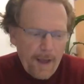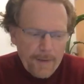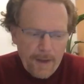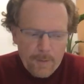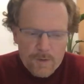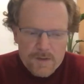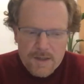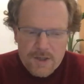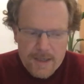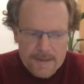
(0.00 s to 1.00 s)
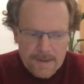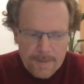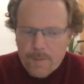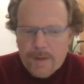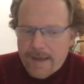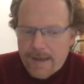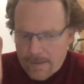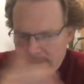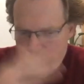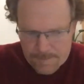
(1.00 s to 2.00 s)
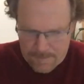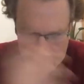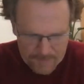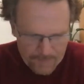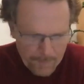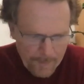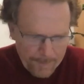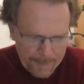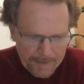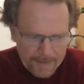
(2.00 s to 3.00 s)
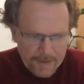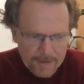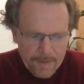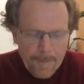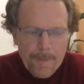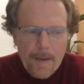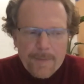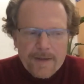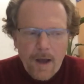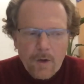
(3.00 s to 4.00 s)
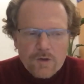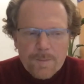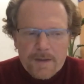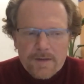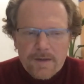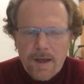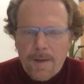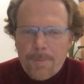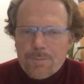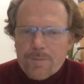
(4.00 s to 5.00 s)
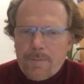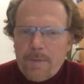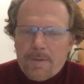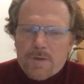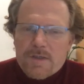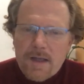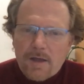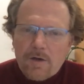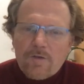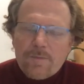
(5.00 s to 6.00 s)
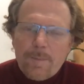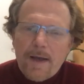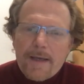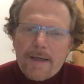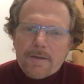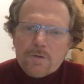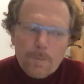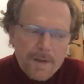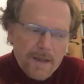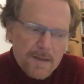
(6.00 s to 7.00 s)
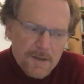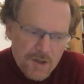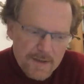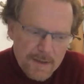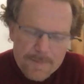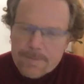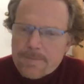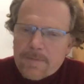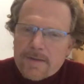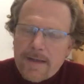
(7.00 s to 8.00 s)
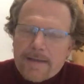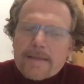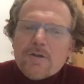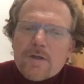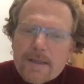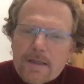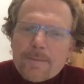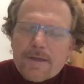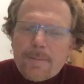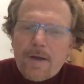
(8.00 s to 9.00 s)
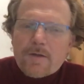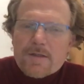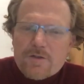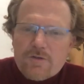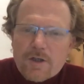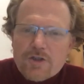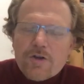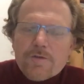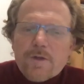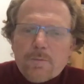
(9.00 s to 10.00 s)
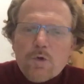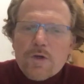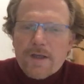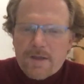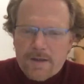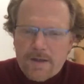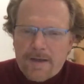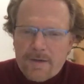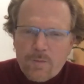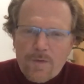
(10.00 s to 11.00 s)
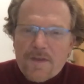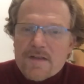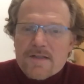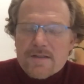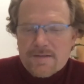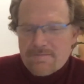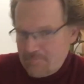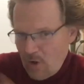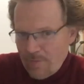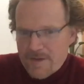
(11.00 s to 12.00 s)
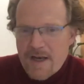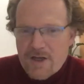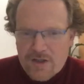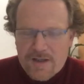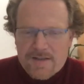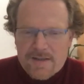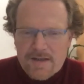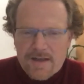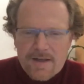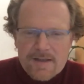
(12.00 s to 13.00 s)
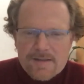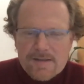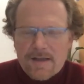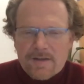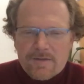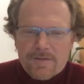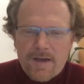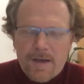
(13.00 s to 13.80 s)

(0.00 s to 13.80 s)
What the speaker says: I would suggest, I mean, we can cut this beginning bit out, but maybe we start off by Tobias just telling you a little bit about the structure of the MOOC and what this conversation is kind of